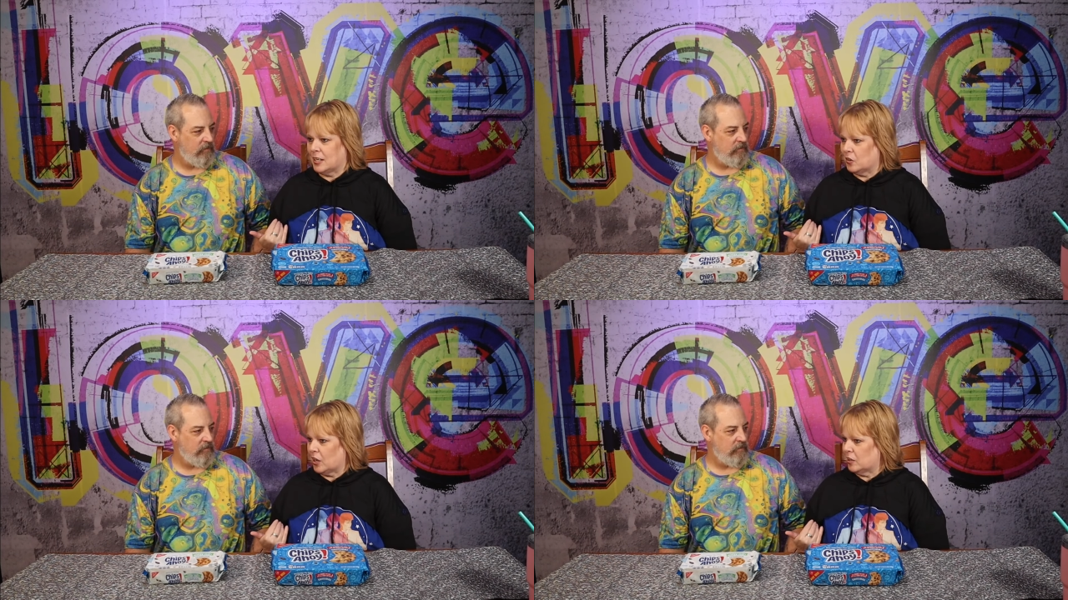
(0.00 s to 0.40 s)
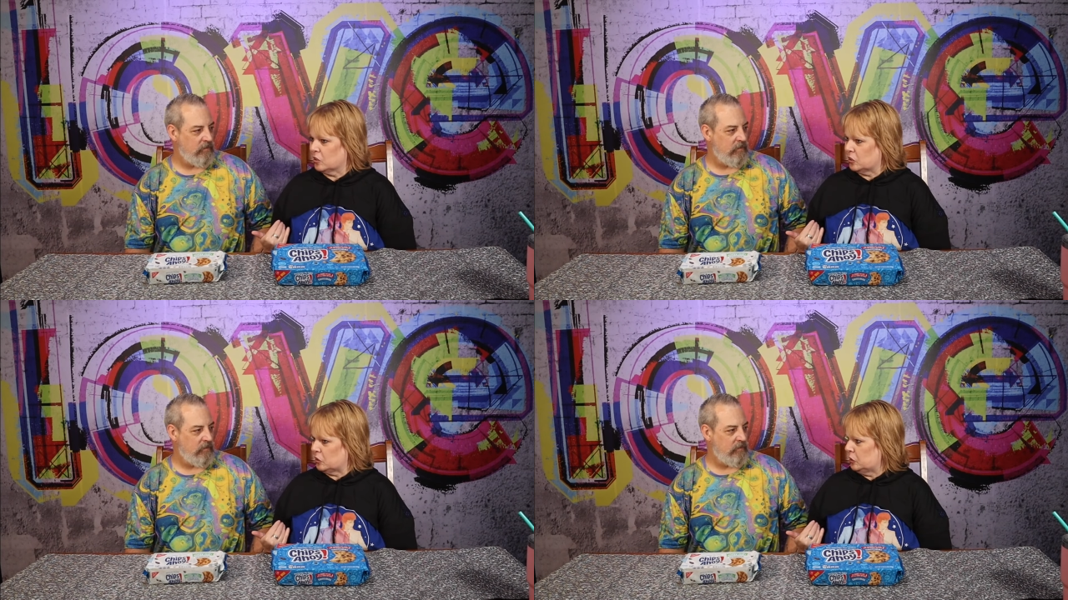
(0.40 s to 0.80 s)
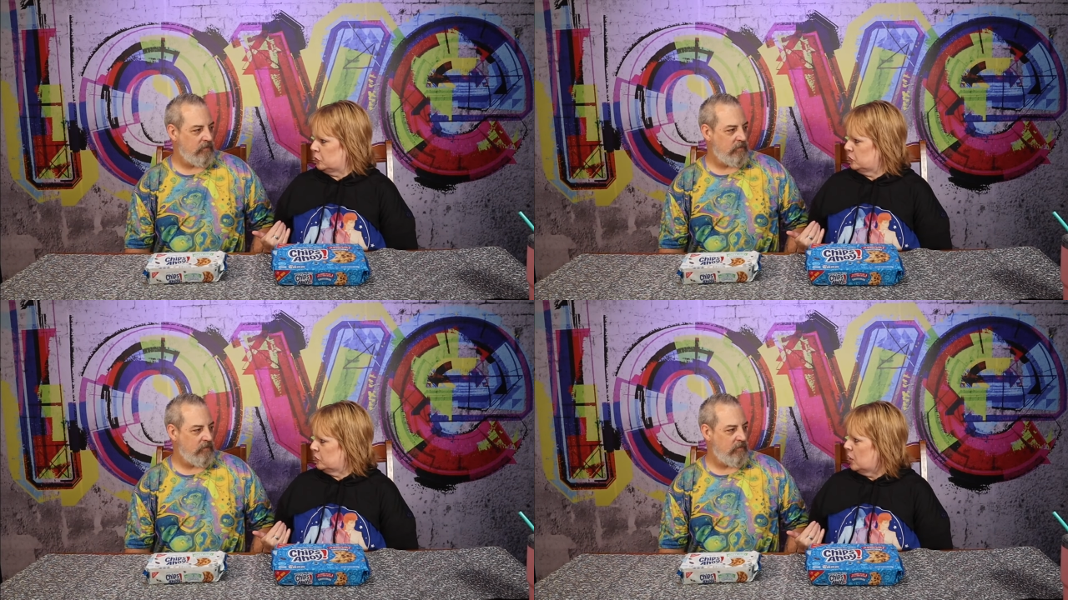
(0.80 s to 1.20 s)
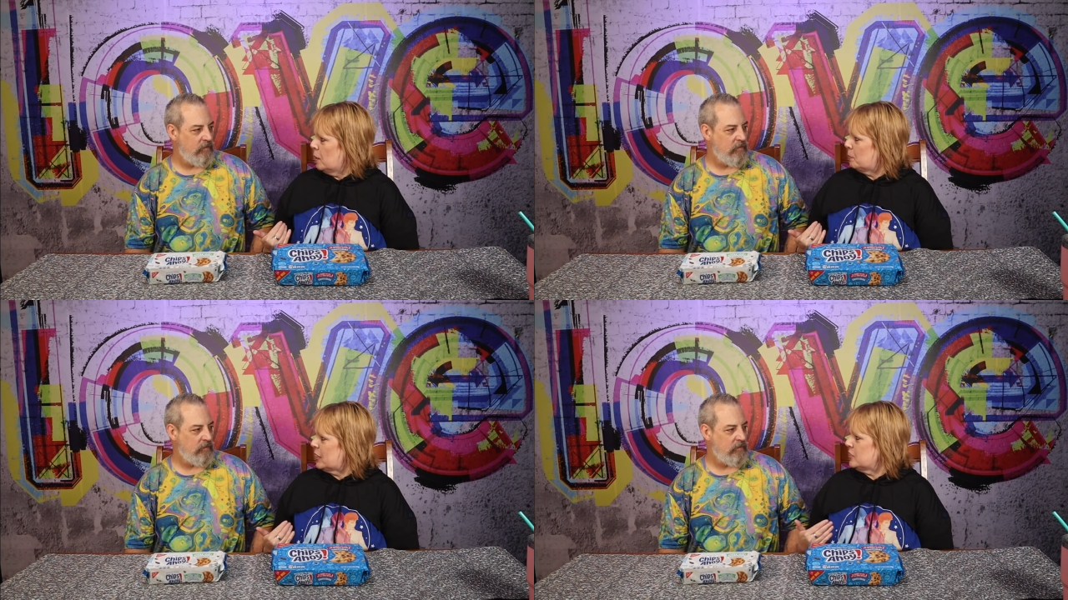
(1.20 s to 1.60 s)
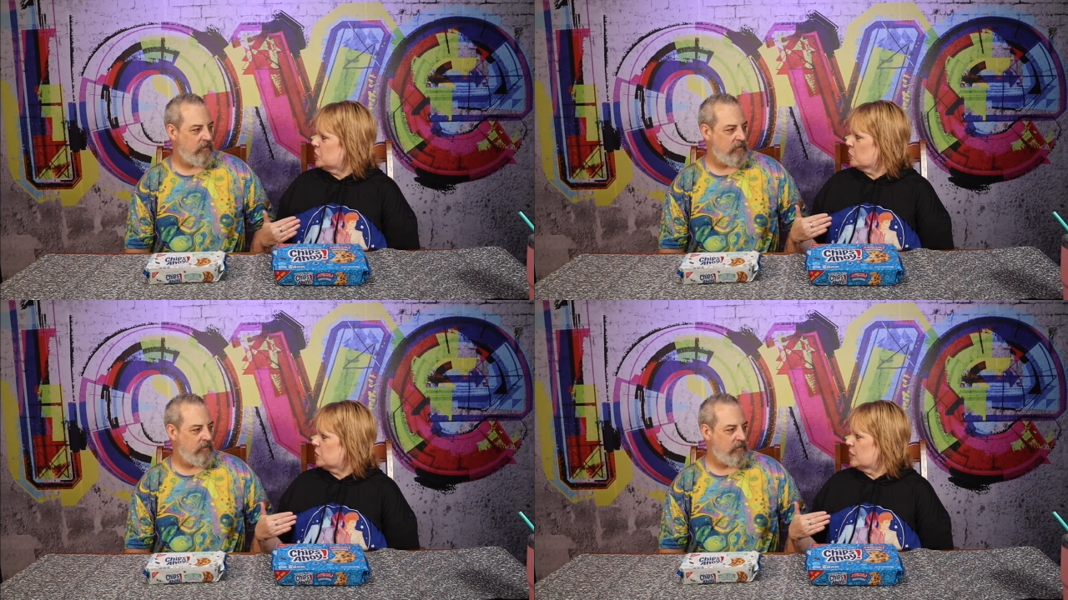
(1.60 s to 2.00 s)
Speaker 1: down on gluten, but I
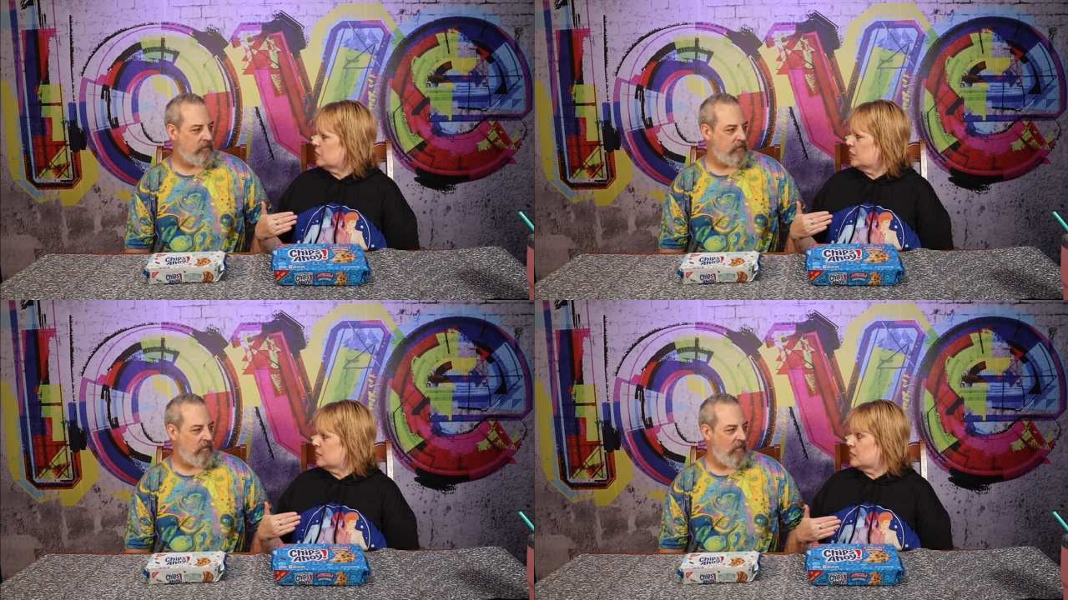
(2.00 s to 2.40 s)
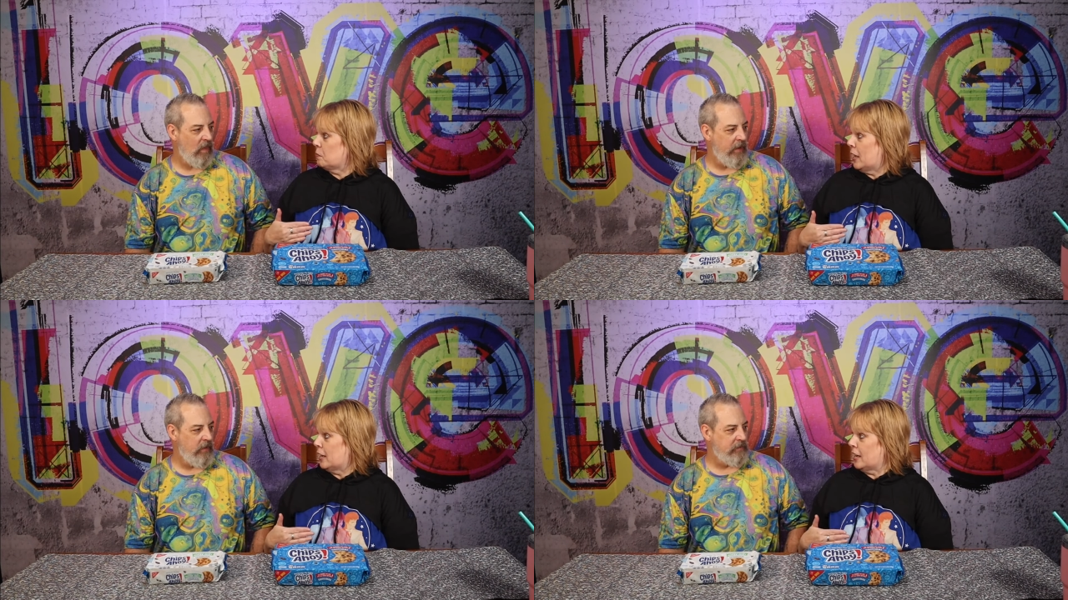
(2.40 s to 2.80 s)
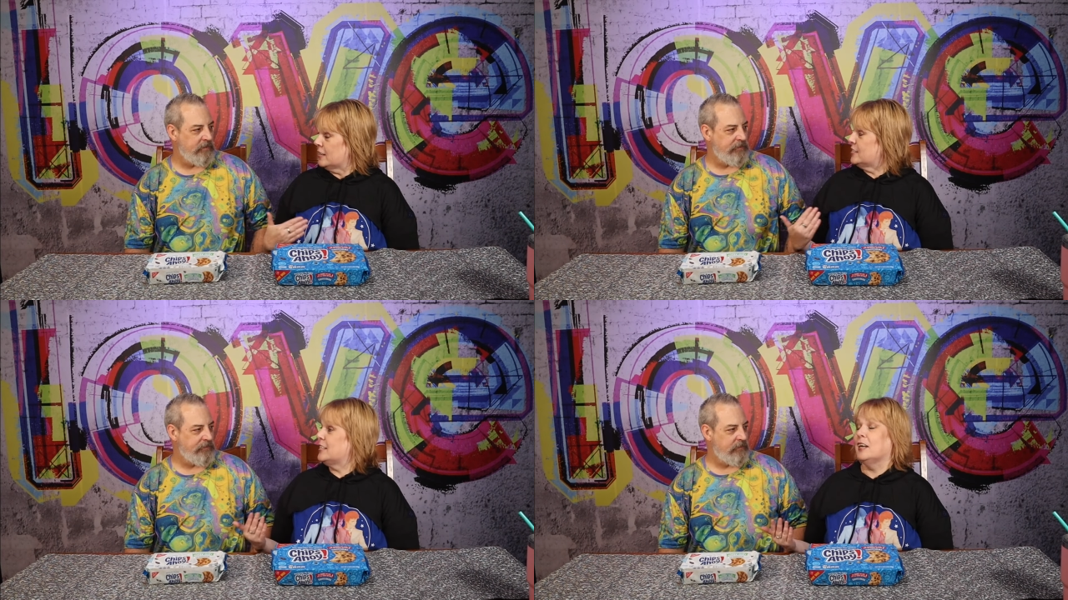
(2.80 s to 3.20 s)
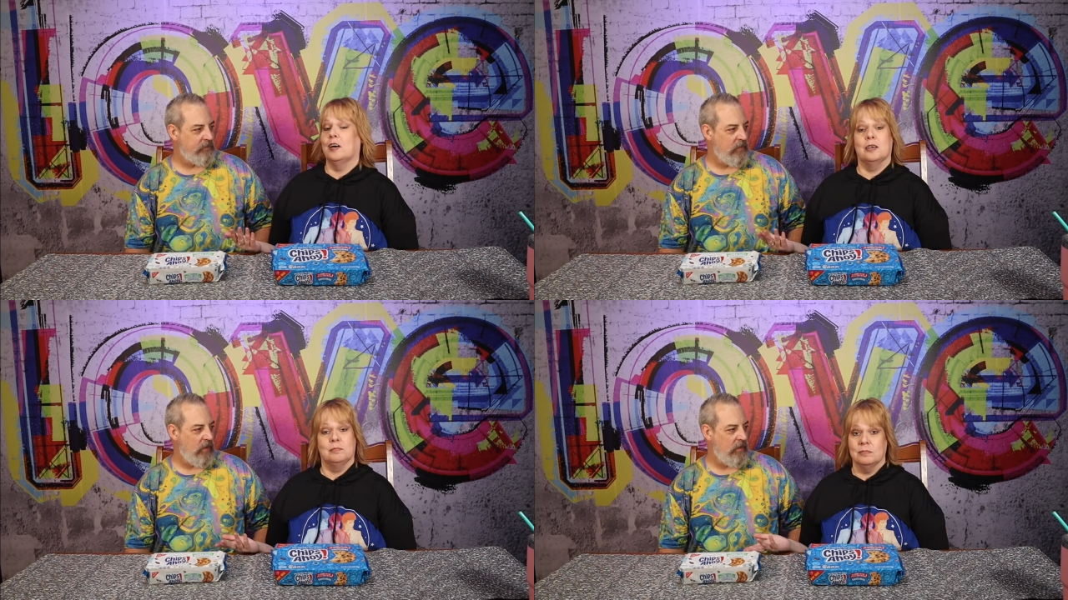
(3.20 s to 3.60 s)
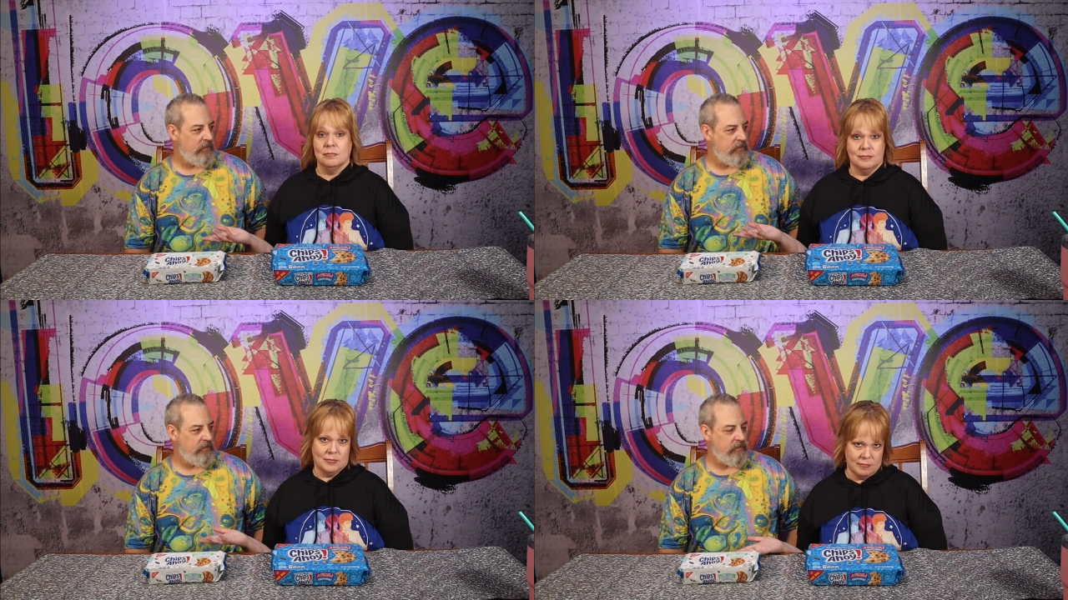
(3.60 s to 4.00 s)
don't think that it's a bad idea.
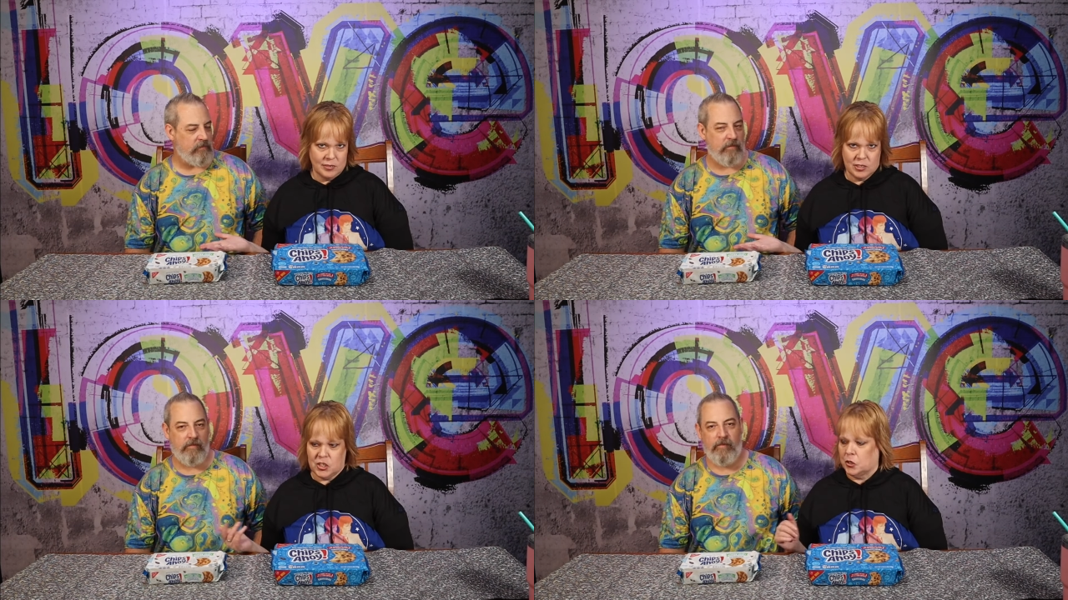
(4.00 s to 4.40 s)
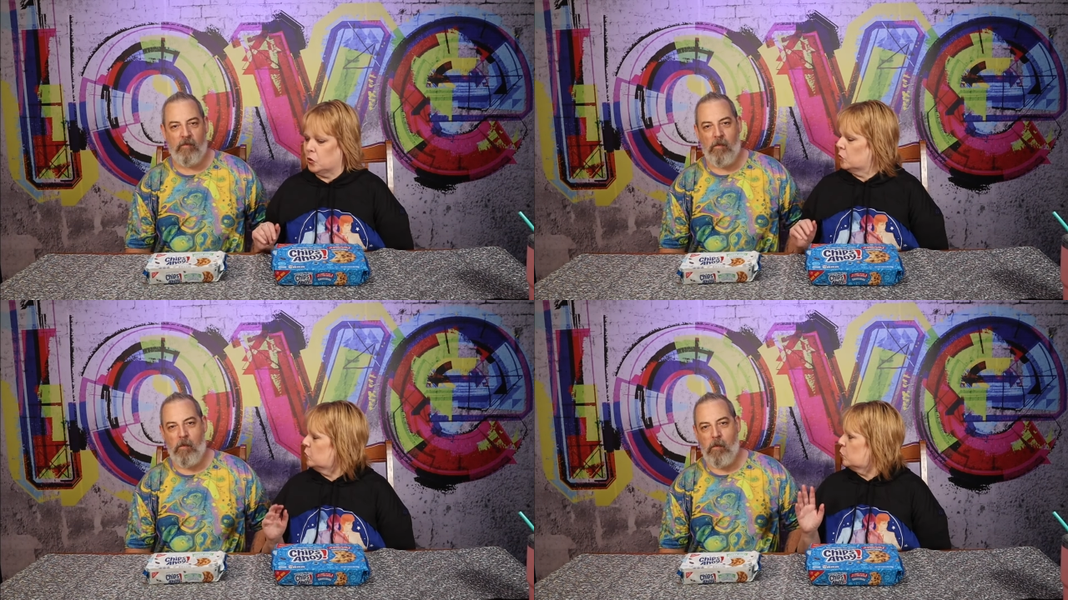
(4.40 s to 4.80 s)
To